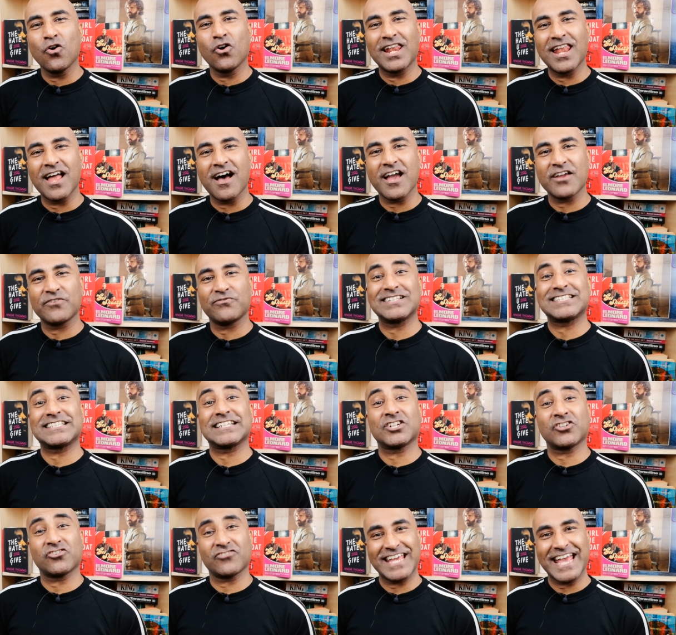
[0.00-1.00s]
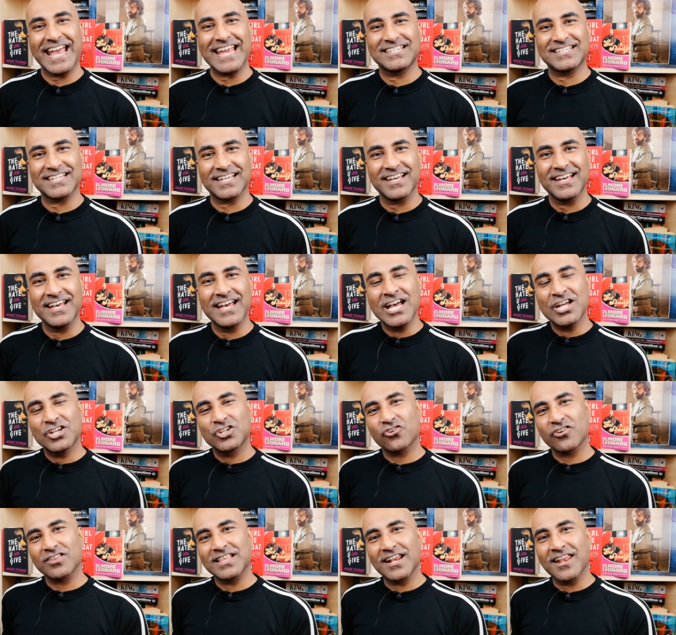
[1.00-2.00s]
life as a creator
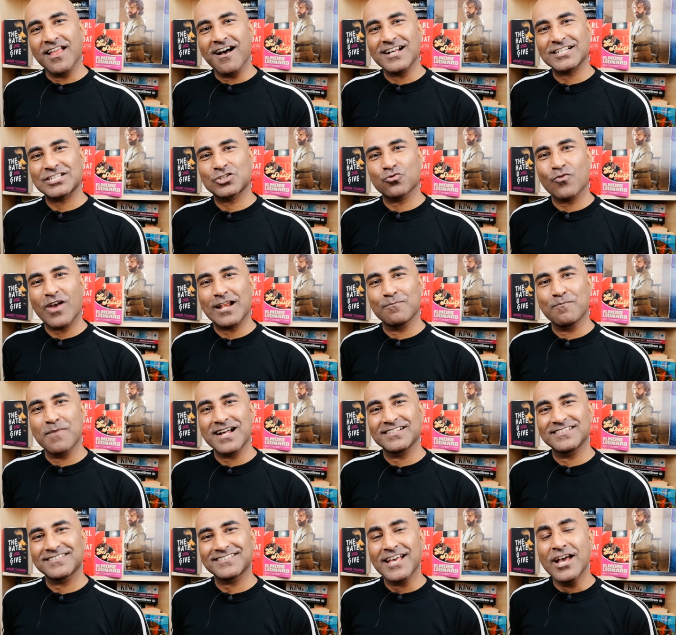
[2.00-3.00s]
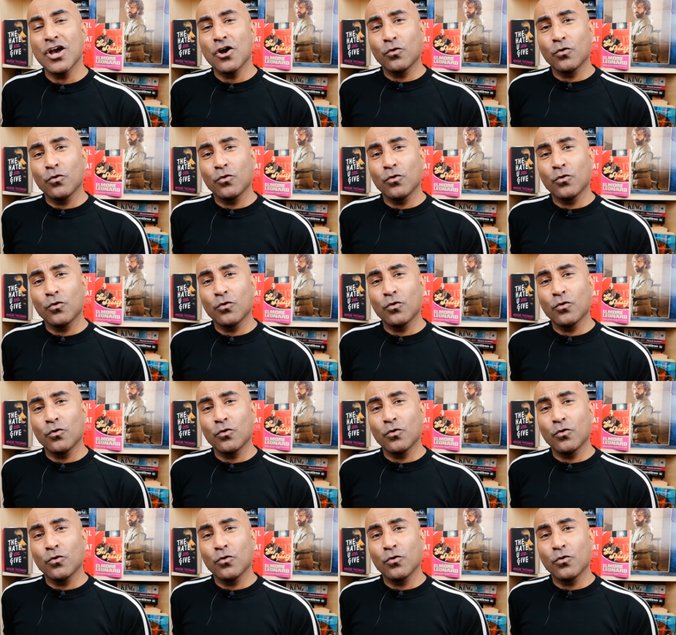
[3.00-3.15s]
during the last 12 months?